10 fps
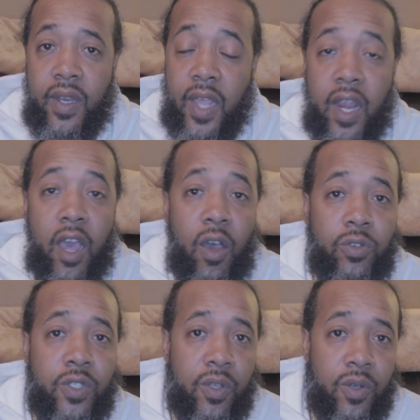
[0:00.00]
that
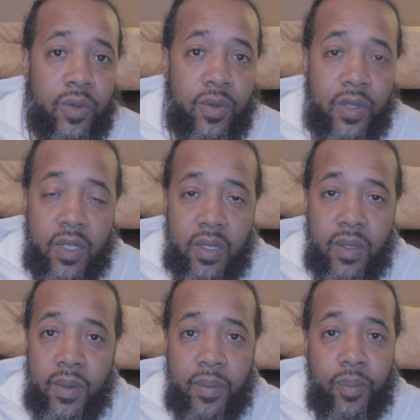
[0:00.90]
also
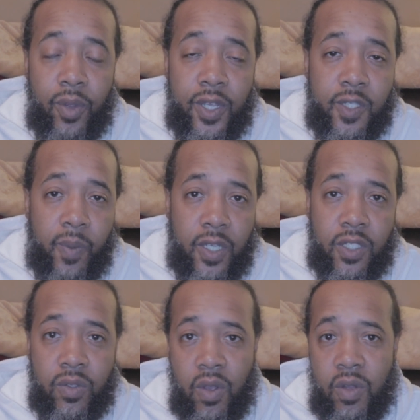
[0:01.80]
brings
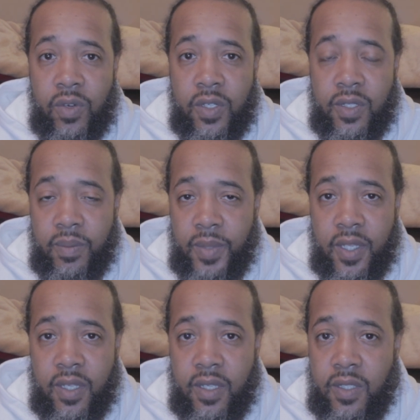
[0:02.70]
pressure on us
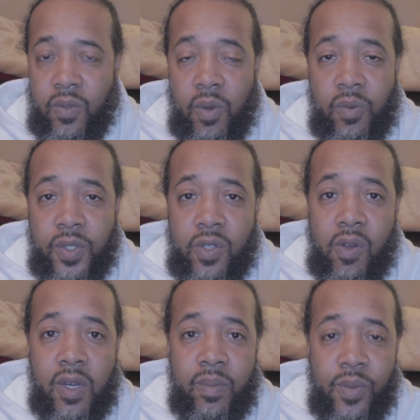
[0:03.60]
because when we
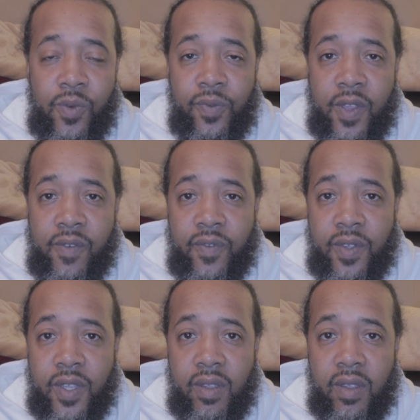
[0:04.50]
start to move
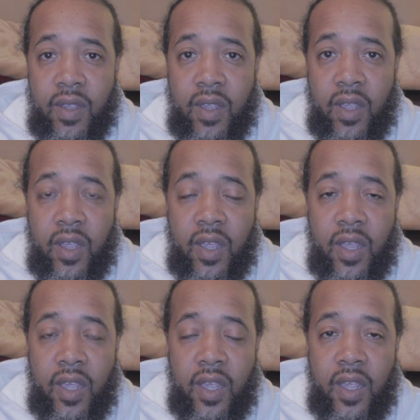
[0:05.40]
different
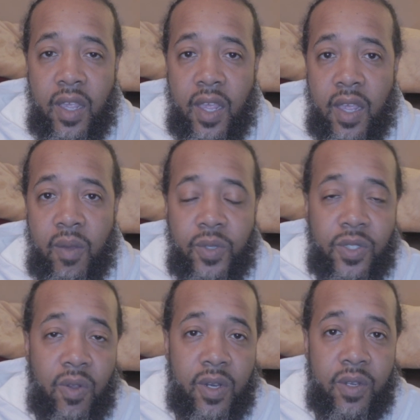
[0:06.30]
and we
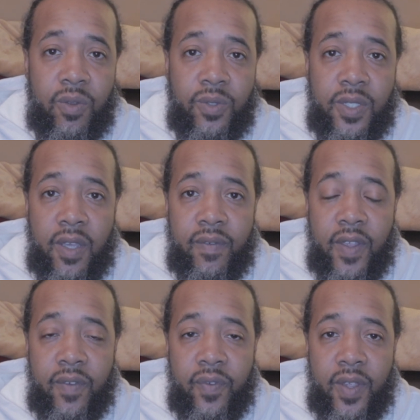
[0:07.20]
start to do stuff
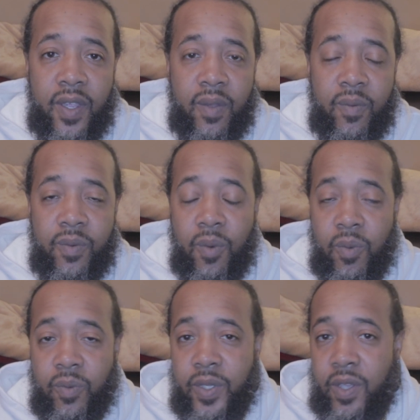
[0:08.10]
different and
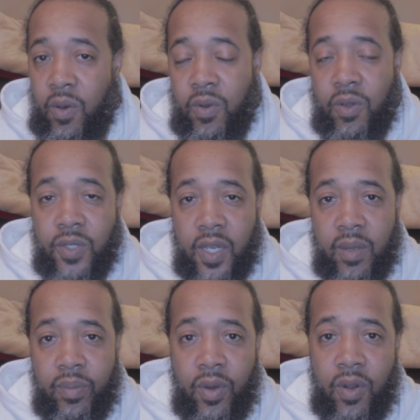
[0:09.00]
we, we don't go to
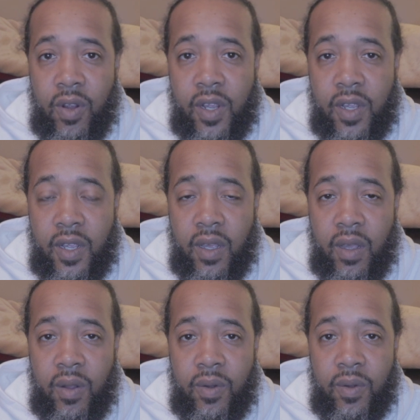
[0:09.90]
that bar
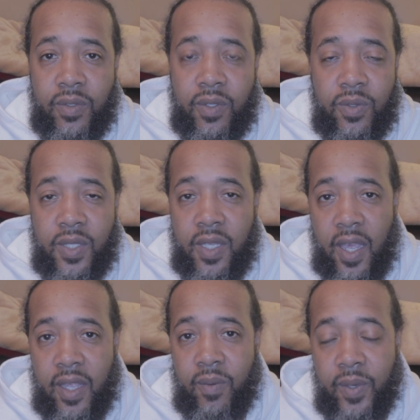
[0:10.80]
on Tuesday
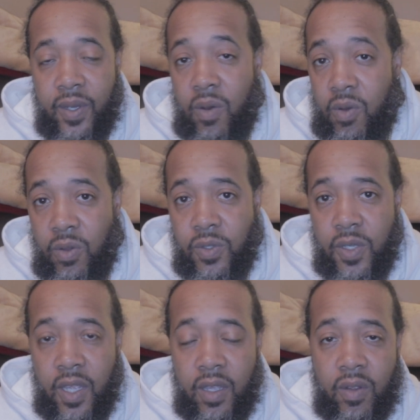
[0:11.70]
night, we don't go to
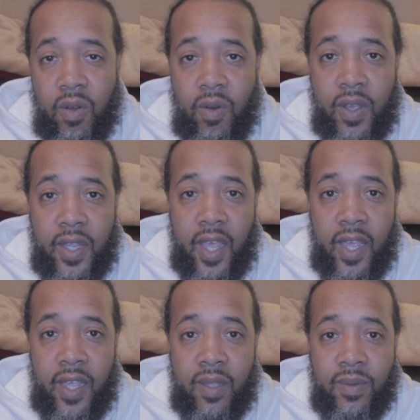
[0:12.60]
that card
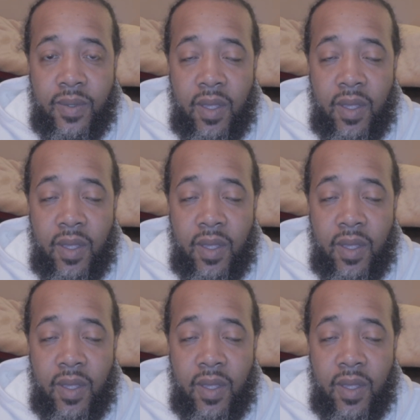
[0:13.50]
game